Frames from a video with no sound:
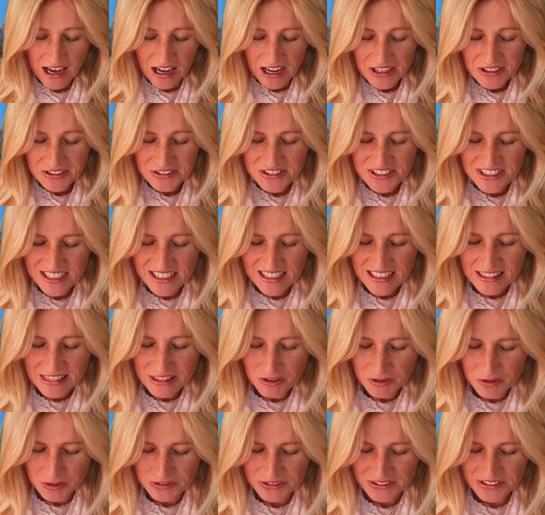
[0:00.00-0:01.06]
Our dear
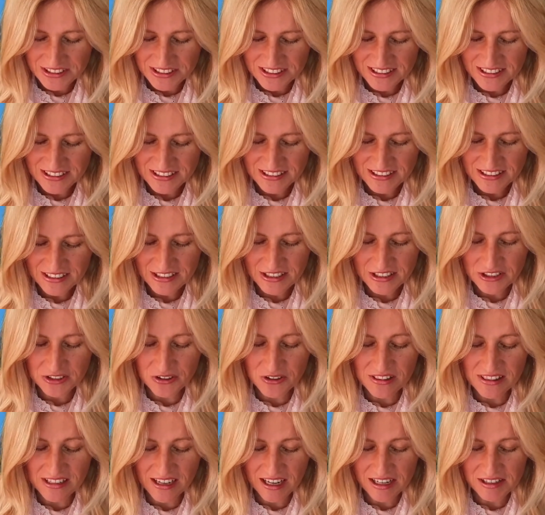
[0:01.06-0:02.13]
Lord,
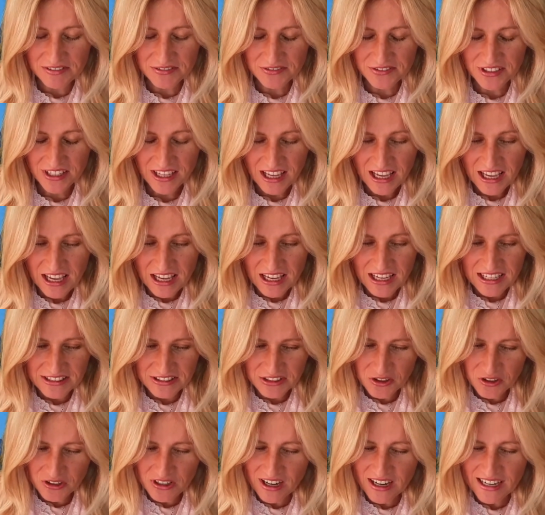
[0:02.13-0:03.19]
your love and
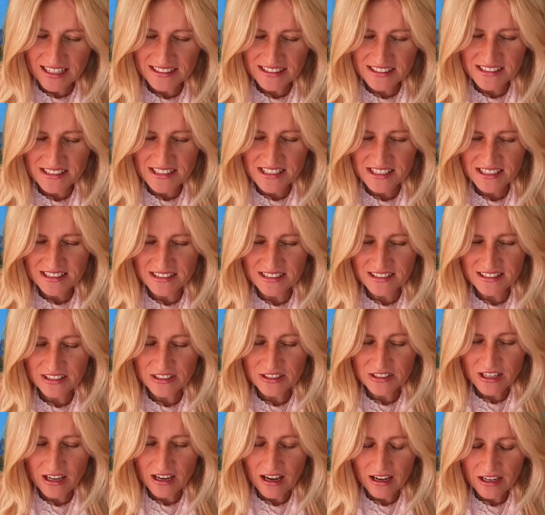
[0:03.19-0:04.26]
your guidance
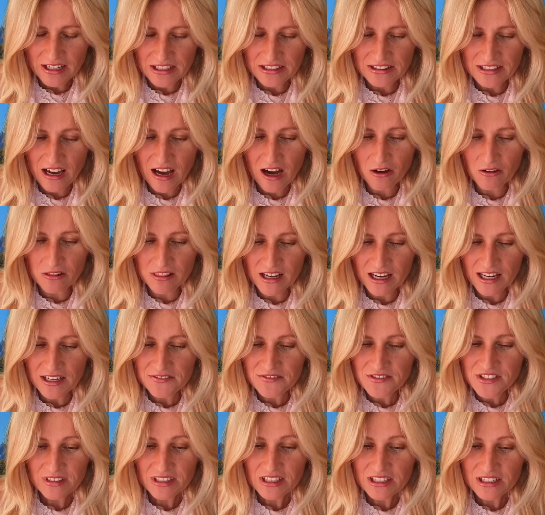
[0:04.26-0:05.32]
in, in our
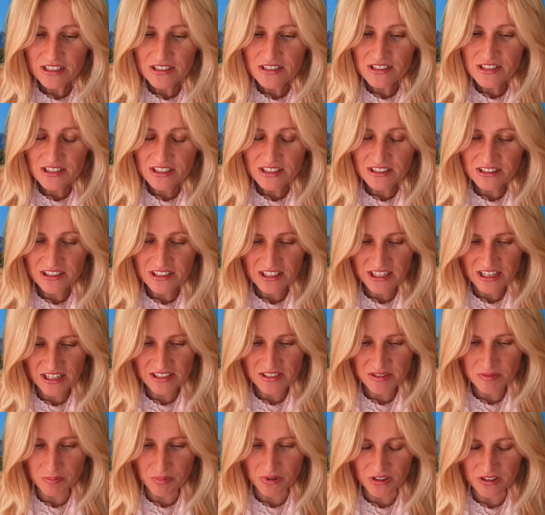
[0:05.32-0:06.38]
lives is
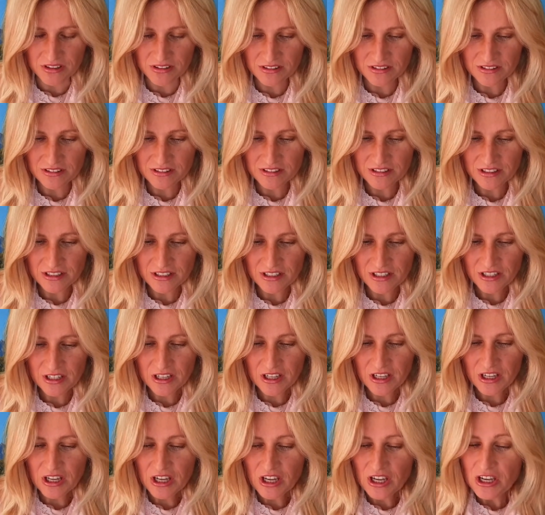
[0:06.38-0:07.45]
incredible.
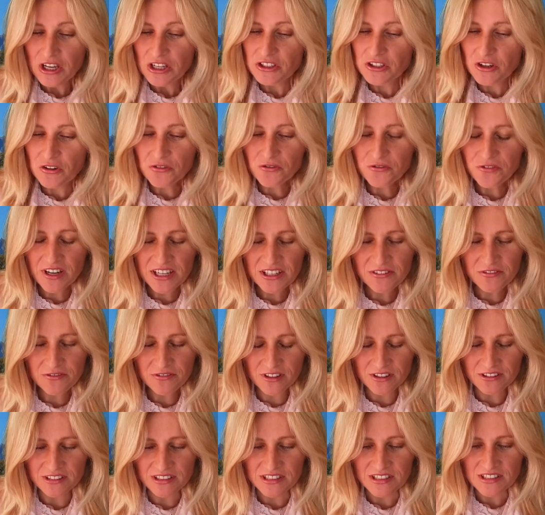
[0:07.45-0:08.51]
Your
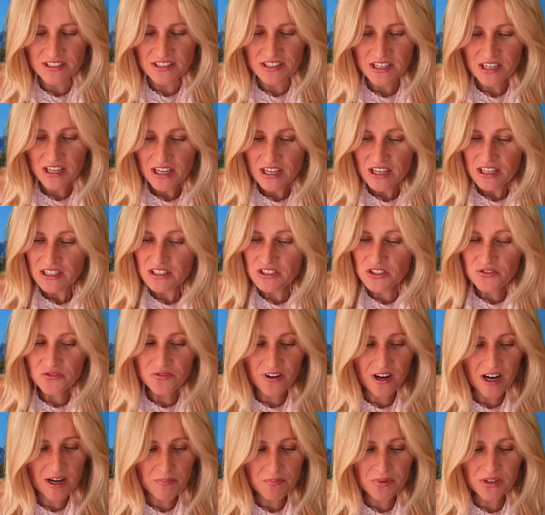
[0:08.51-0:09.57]
faithfulness is
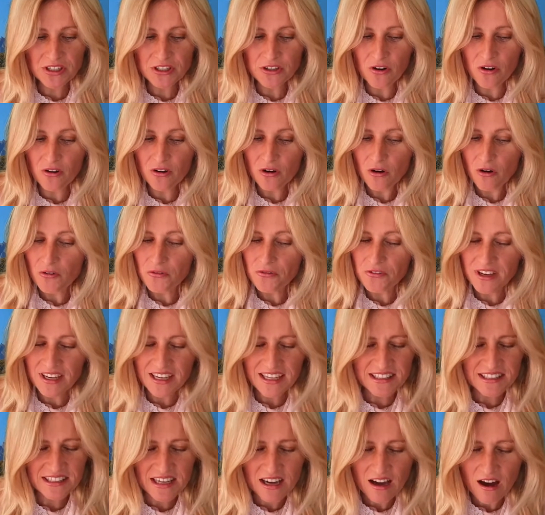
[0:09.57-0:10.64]
far beyond of
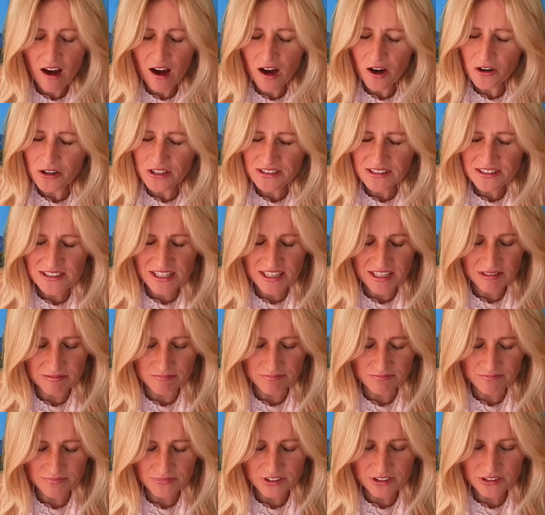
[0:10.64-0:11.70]
any our
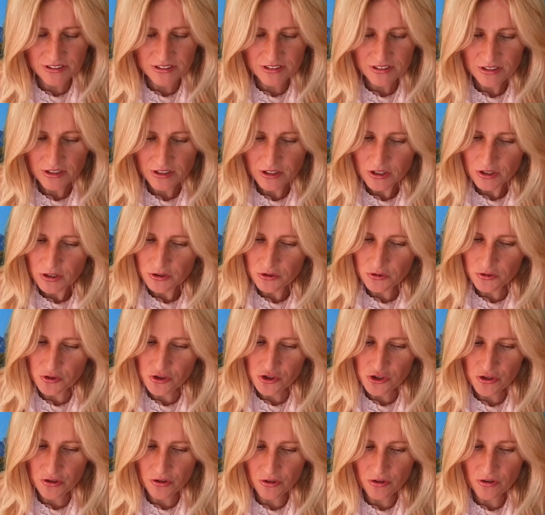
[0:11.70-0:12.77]
attempt to
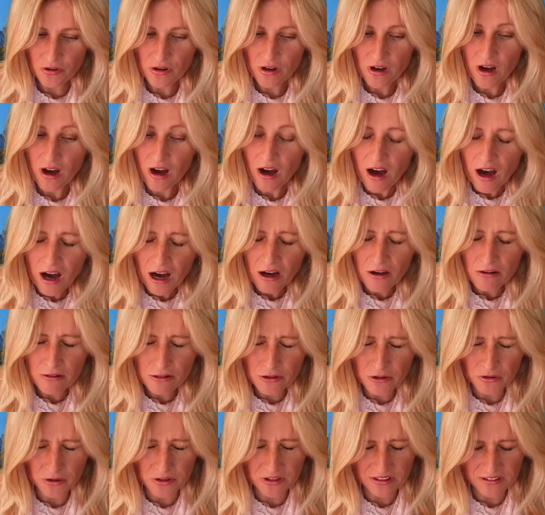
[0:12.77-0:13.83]
show our
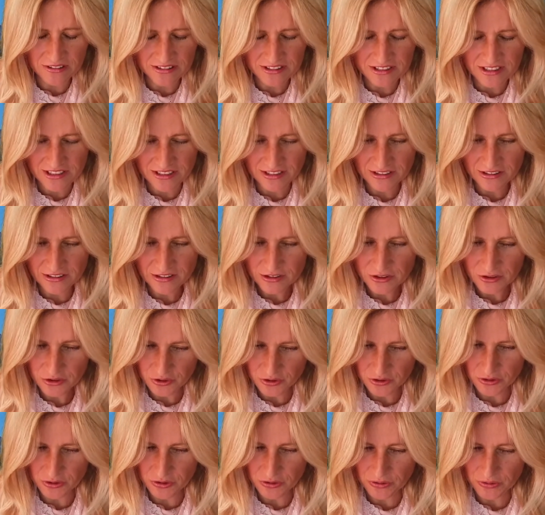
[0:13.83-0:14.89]
loyalty
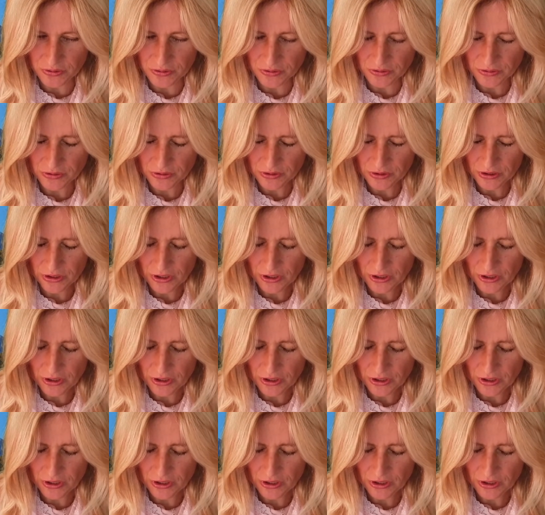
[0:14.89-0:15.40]
to you.